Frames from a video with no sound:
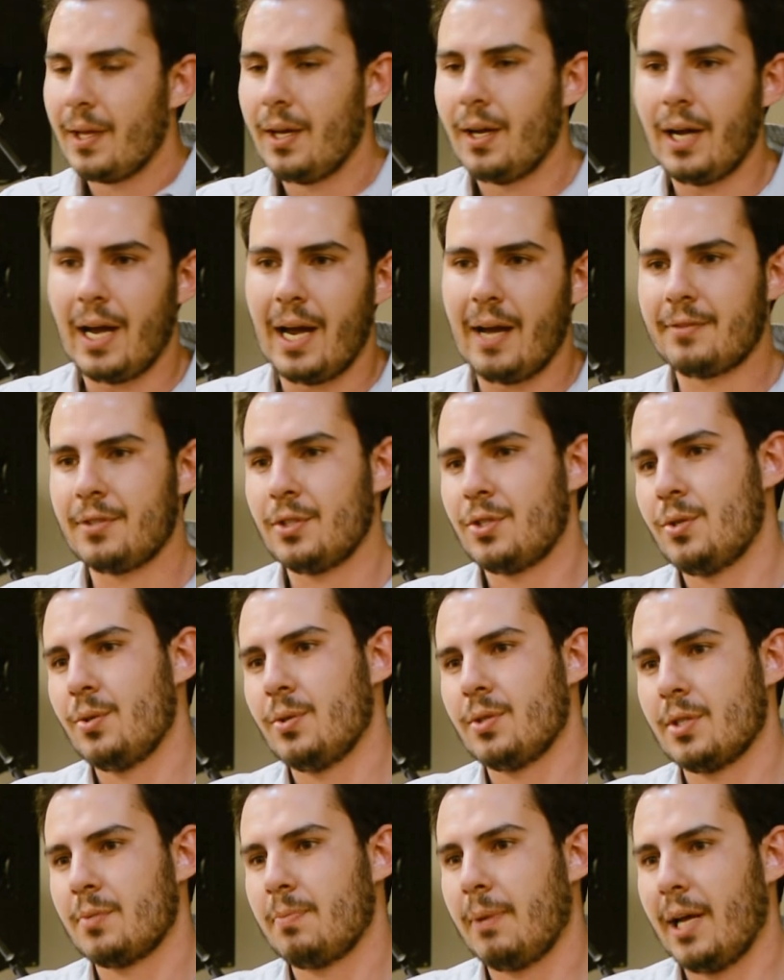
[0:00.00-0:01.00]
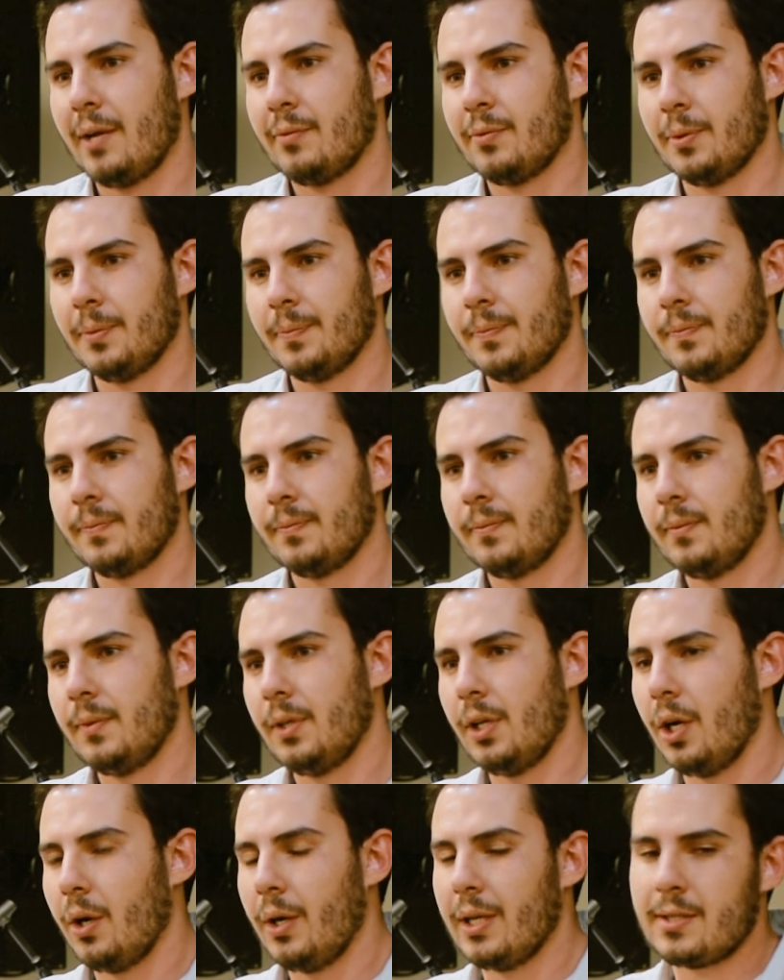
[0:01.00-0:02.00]
I have to choose this platform.
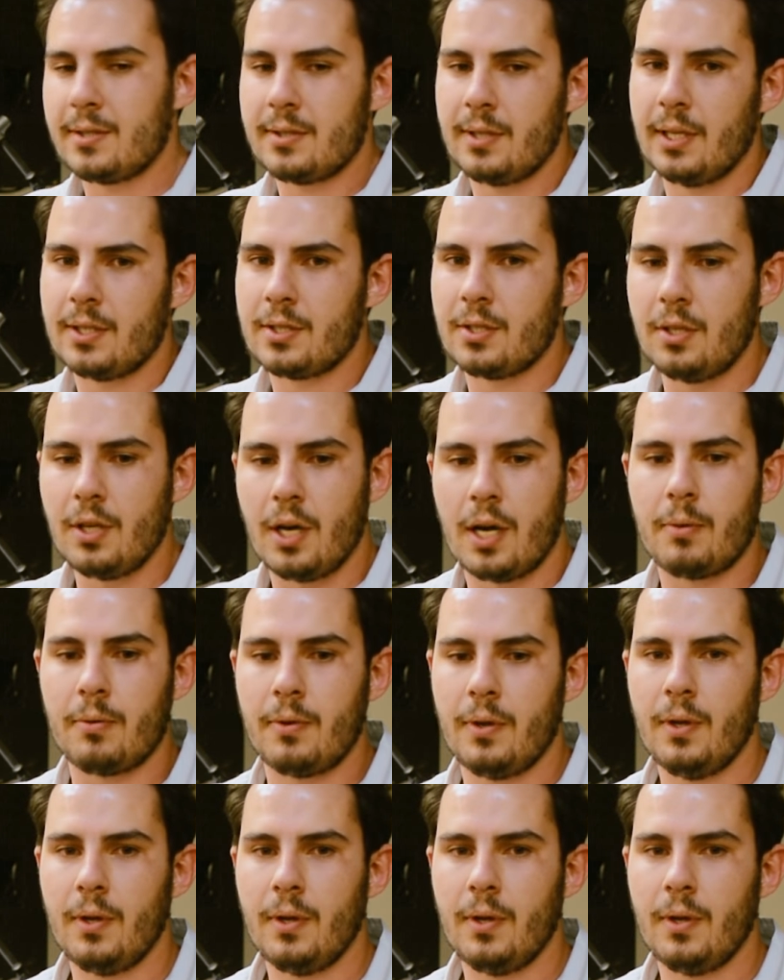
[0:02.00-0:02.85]
You know, it's not